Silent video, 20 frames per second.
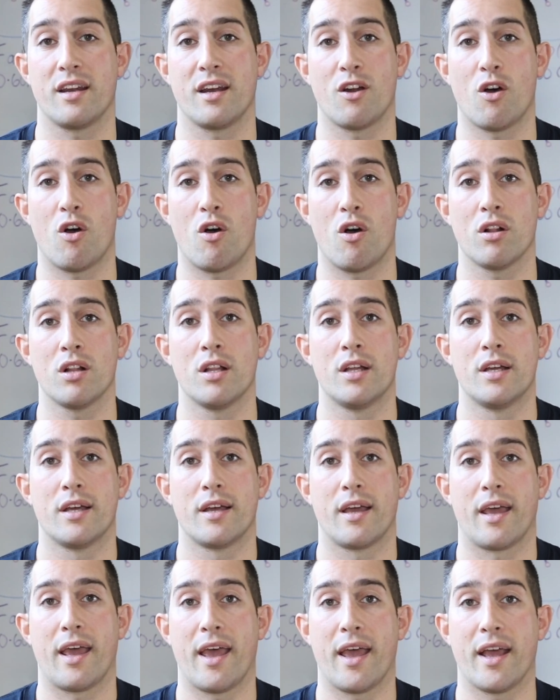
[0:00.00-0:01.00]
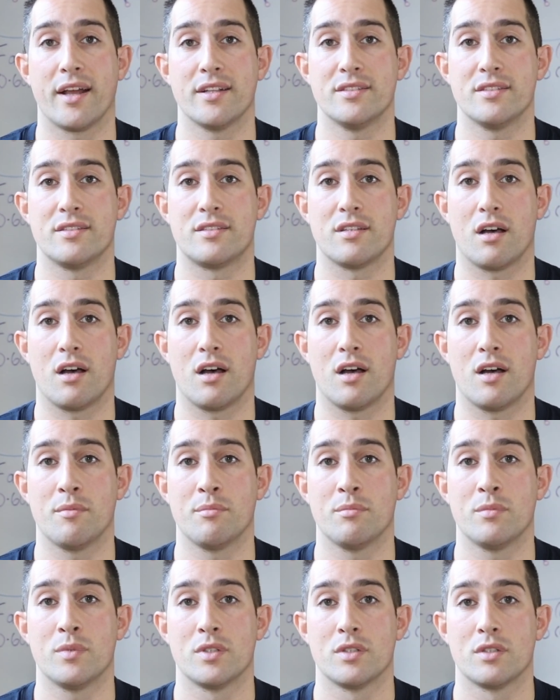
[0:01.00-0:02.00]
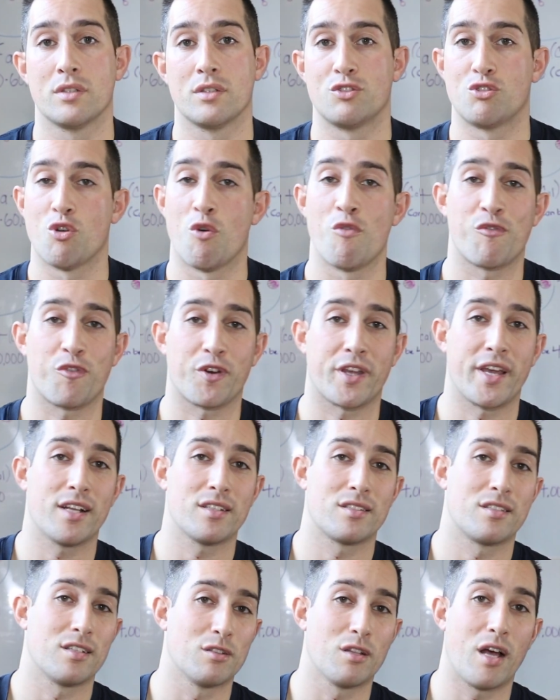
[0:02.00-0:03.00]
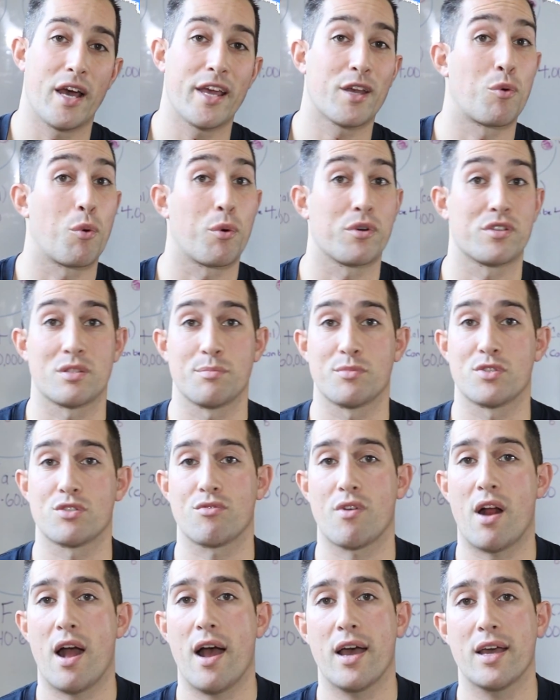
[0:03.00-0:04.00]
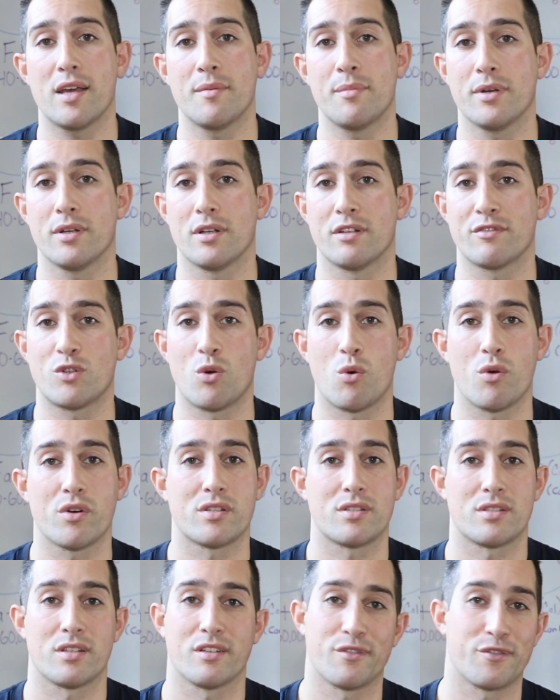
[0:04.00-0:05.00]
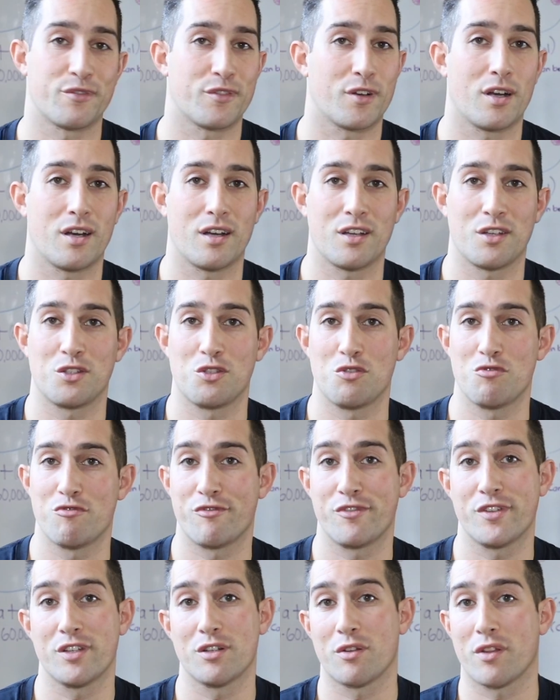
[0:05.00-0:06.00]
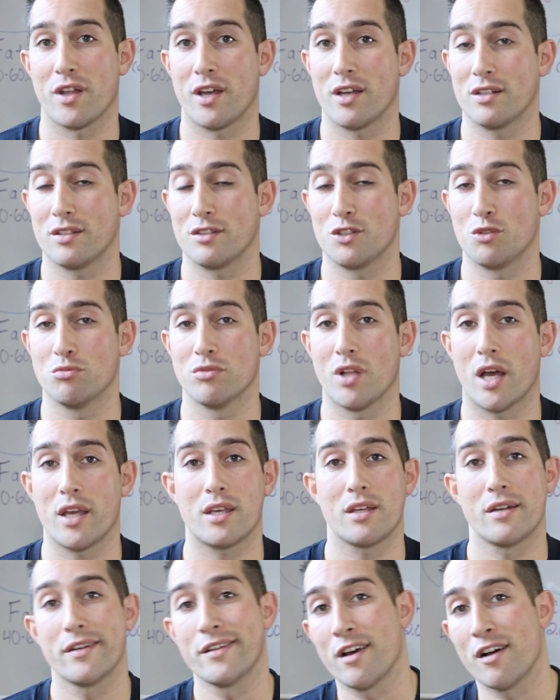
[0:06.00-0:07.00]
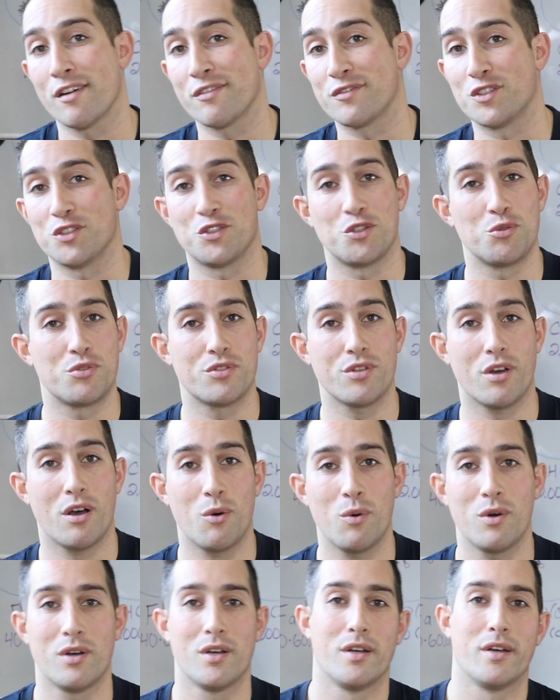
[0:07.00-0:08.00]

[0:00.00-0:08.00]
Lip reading: at all. And don't forget to like or subscribe, of course, if you feel that you like it enough to do so.